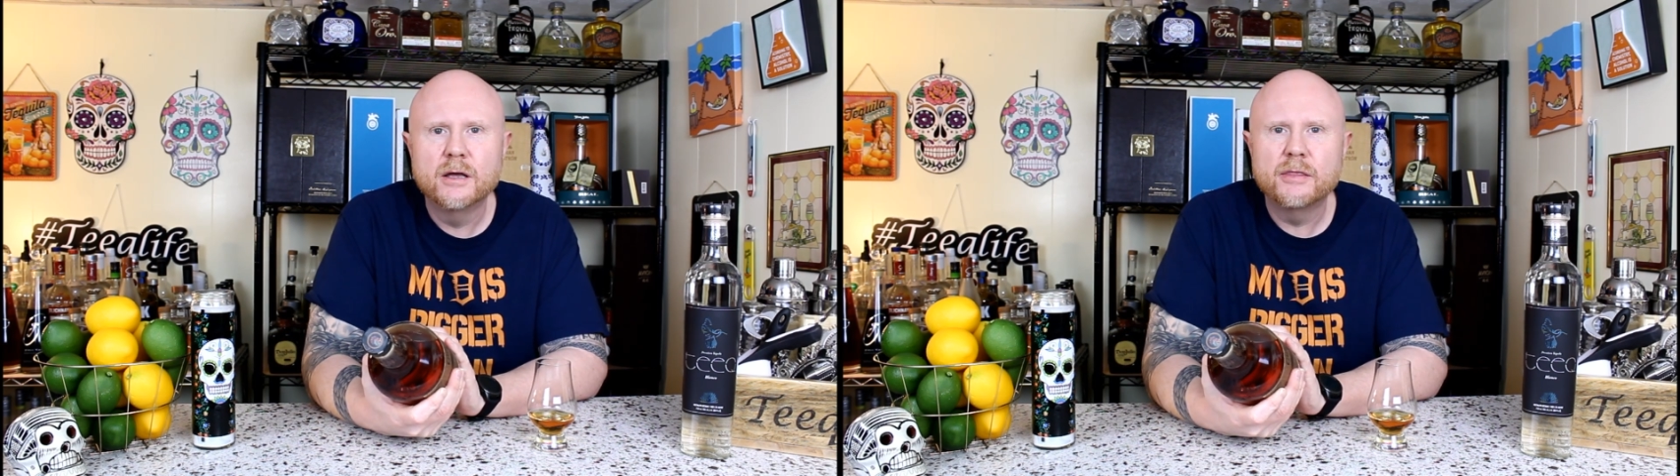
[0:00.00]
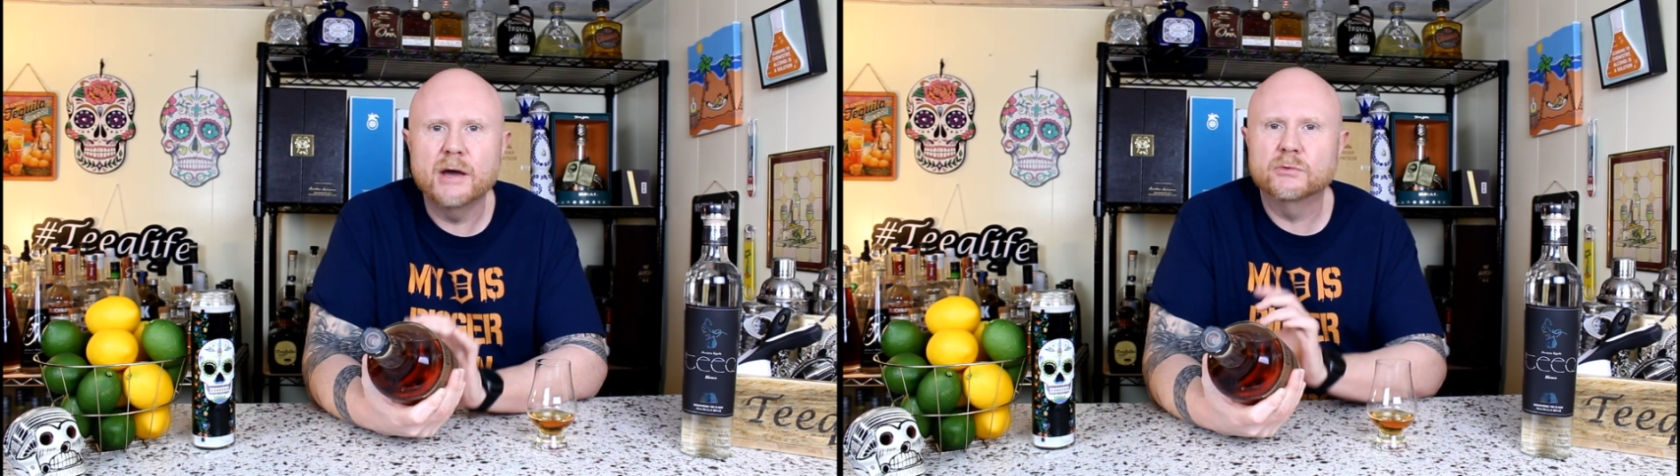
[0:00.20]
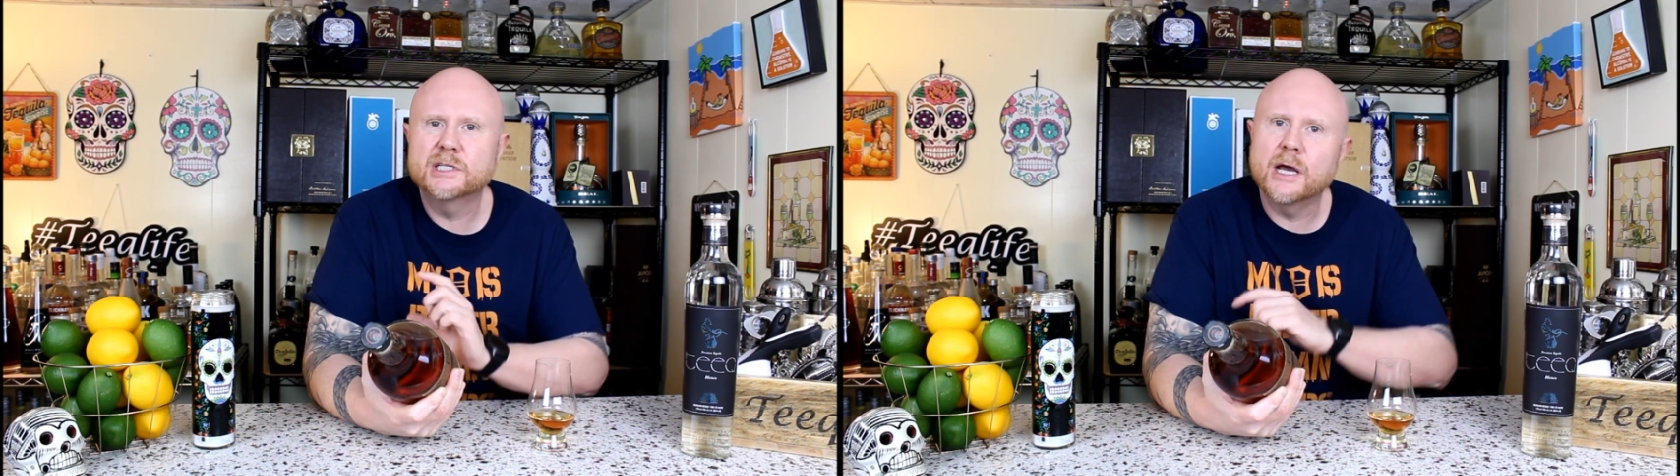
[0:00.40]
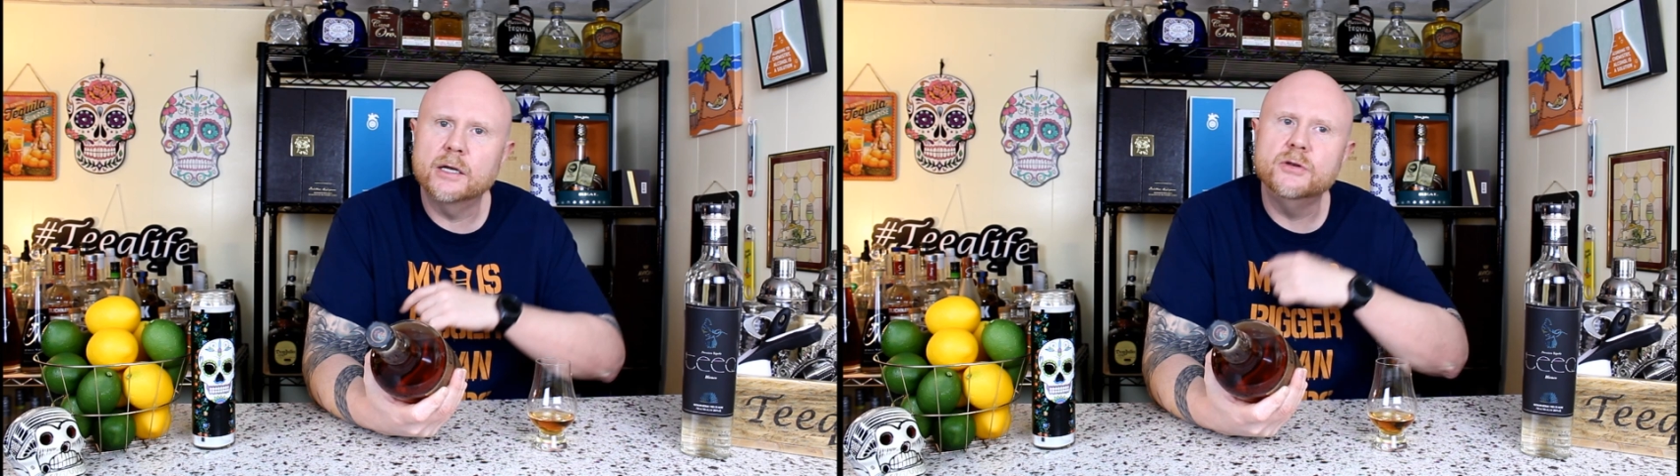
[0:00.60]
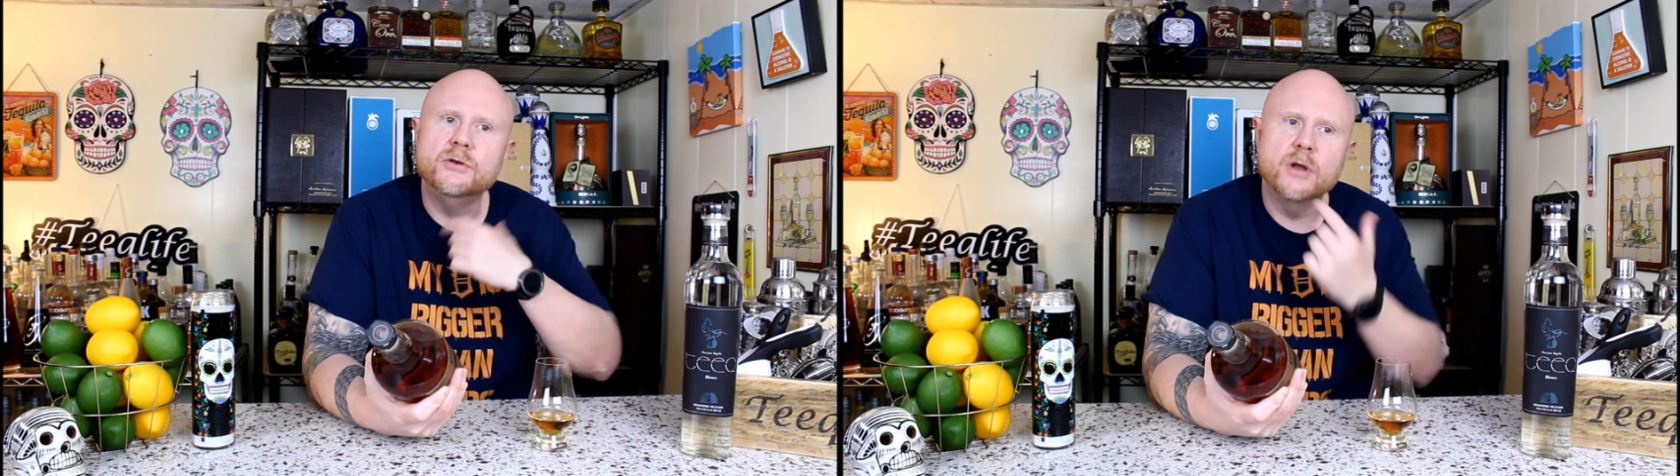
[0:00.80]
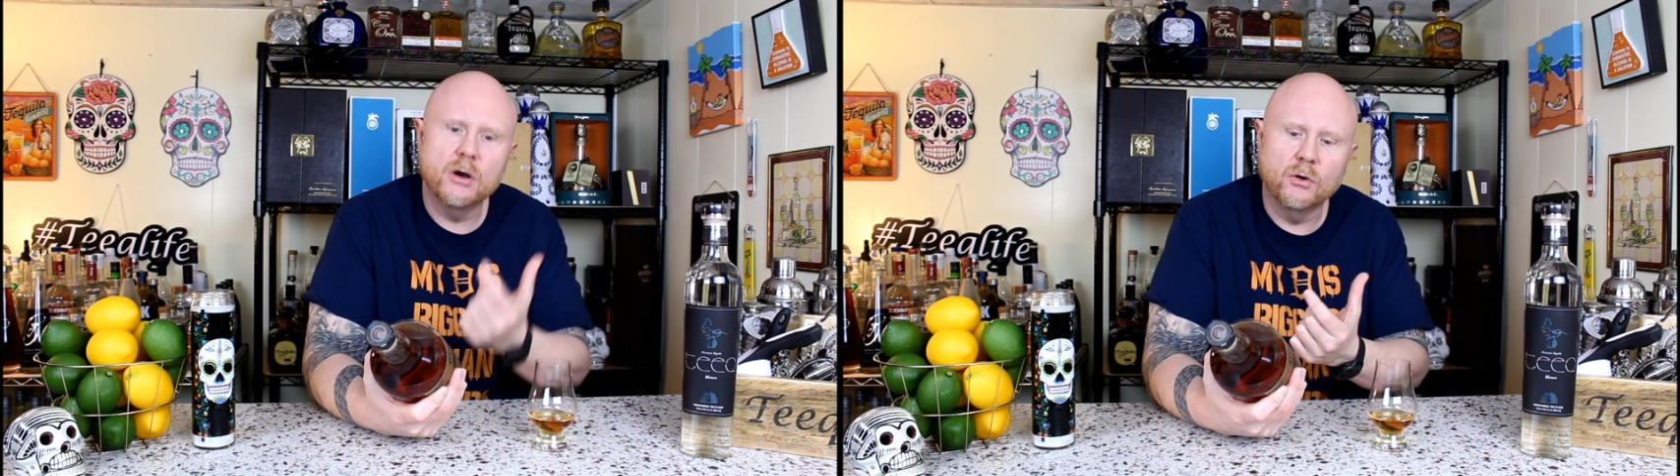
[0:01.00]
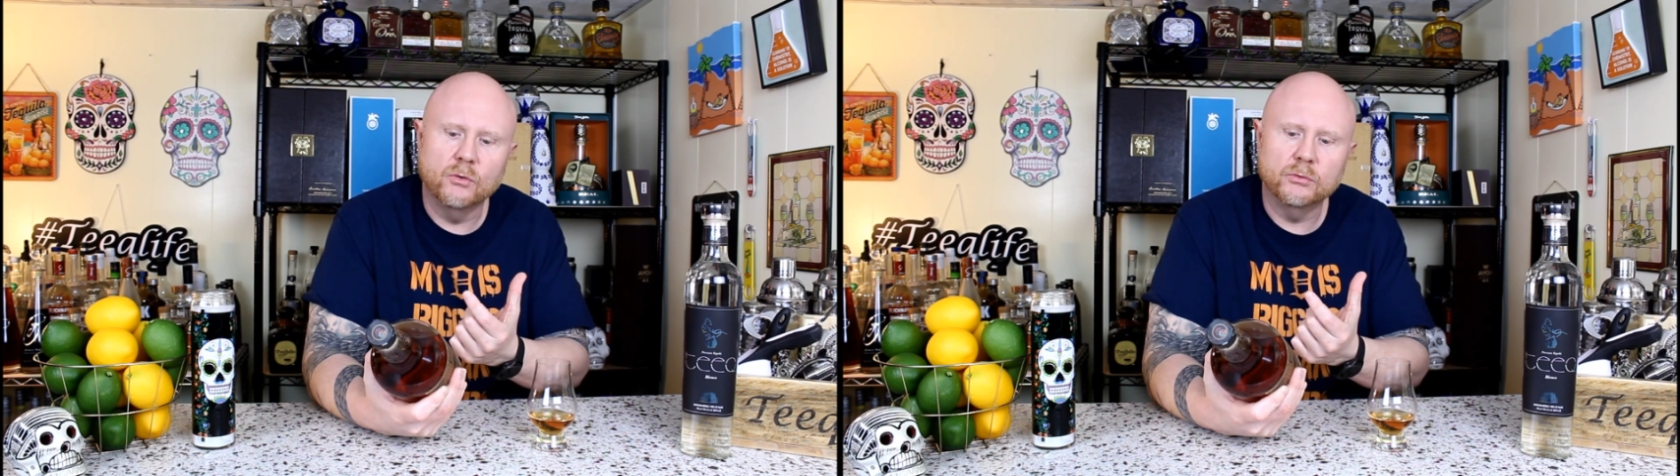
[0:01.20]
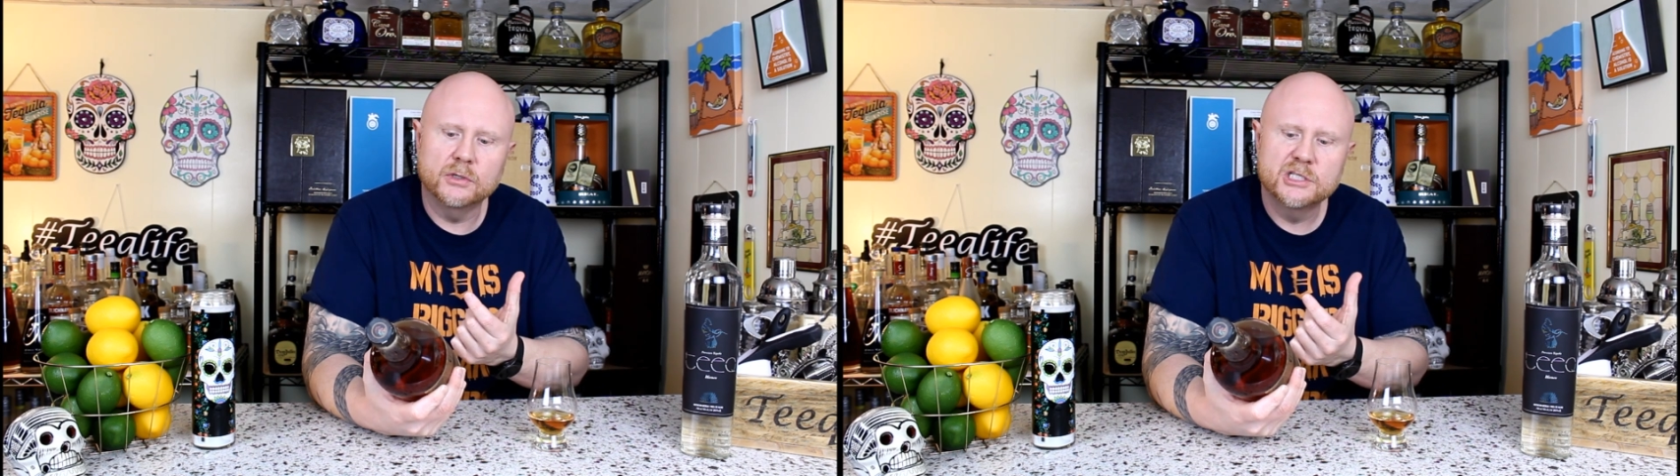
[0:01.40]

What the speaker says: that was kind of known